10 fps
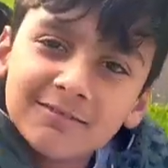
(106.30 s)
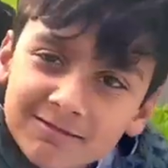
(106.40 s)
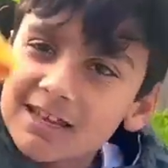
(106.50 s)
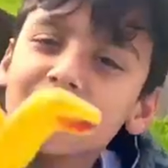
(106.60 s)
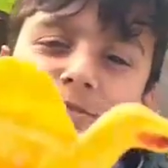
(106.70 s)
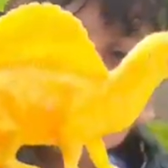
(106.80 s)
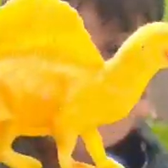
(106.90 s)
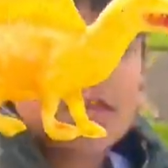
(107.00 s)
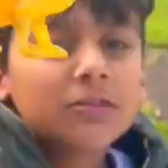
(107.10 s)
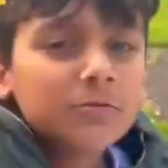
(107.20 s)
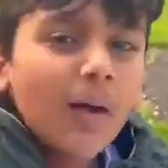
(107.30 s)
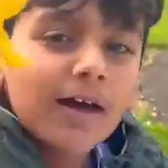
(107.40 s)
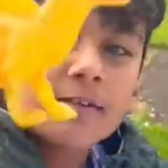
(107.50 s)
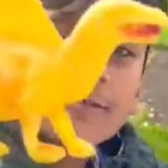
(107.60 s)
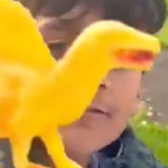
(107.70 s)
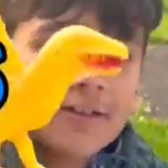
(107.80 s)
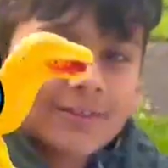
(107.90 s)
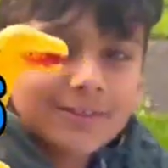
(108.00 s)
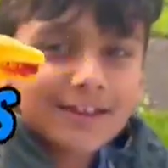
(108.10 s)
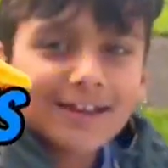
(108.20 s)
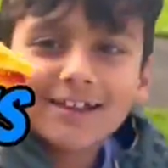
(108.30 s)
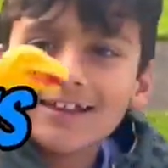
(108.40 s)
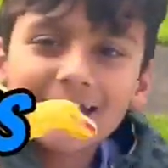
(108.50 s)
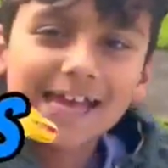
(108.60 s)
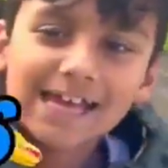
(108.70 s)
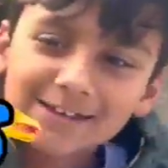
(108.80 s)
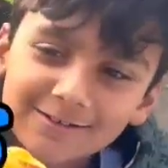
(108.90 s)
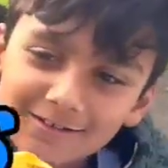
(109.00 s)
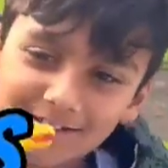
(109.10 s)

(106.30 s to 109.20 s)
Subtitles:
This is a Spinosaurus and